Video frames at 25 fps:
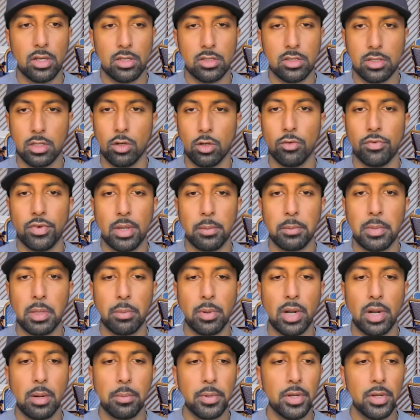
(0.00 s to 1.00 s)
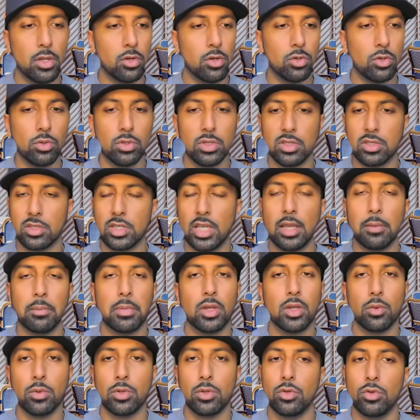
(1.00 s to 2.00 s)
single family property, you're doing the same
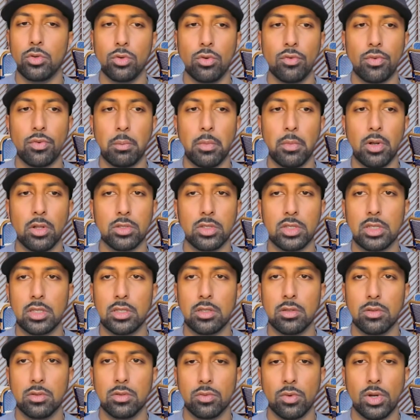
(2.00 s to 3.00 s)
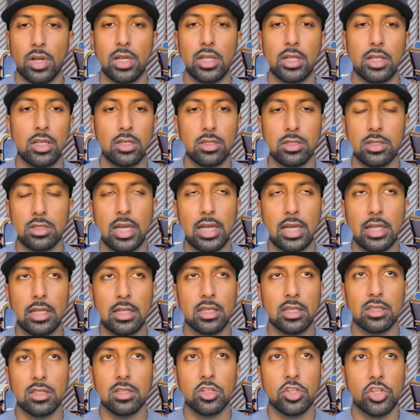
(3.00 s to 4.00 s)
thing when you do it for multi, right? It
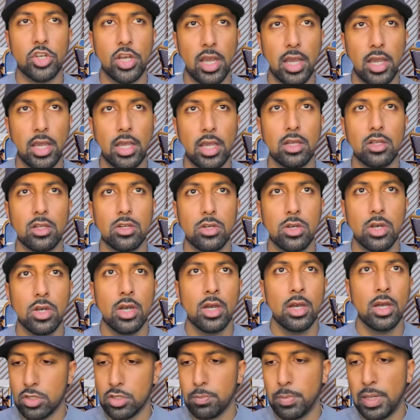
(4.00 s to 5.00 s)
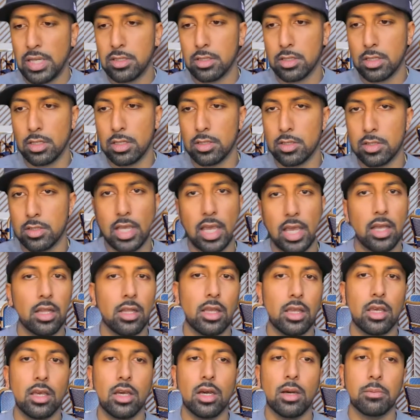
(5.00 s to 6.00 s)
doesn't change. You're just basically
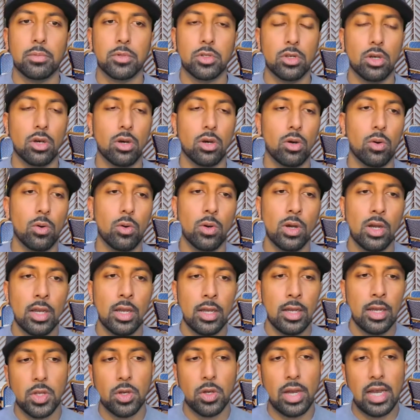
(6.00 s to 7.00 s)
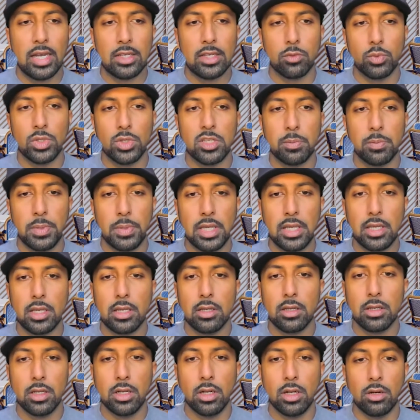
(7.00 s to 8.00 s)
scaling up. So, you know, as we speak,
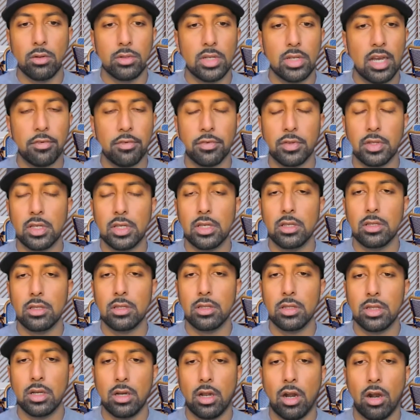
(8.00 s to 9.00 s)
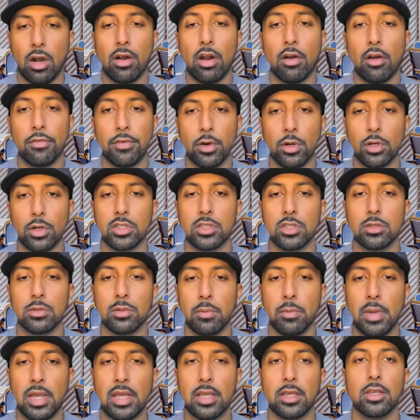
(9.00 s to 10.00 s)
you know, definitely our focus is
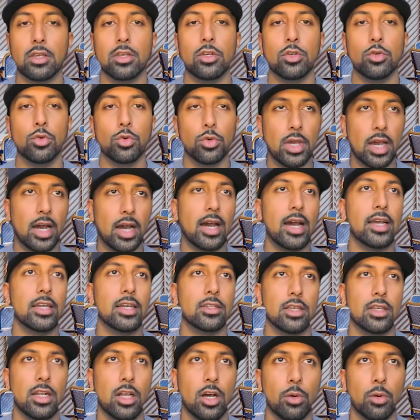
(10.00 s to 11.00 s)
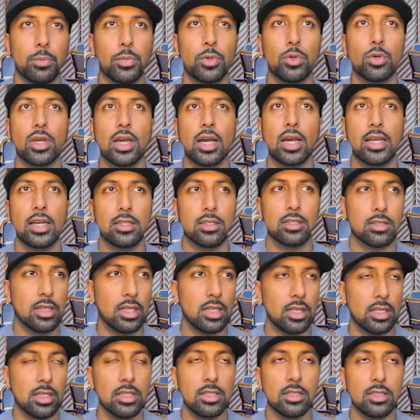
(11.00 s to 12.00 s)
to make you guys and help you guys
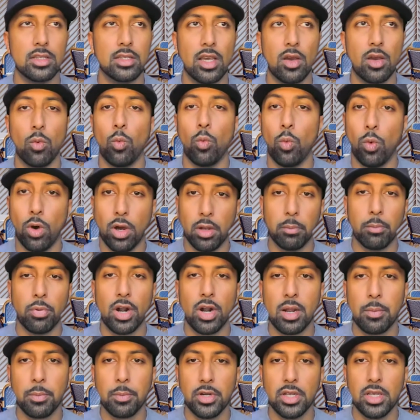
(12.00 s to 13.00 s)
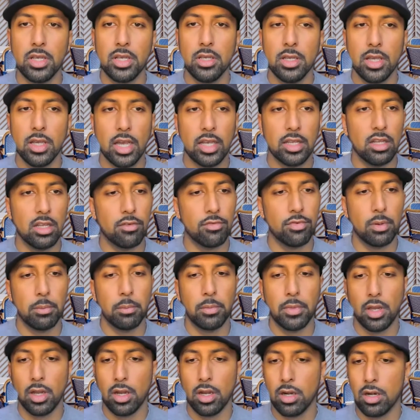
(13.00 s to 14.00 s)
at least get one property. And then
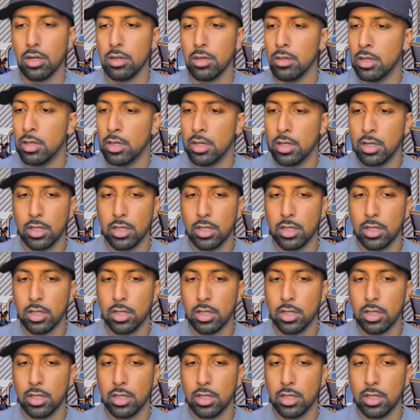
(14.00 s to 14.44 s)
from there,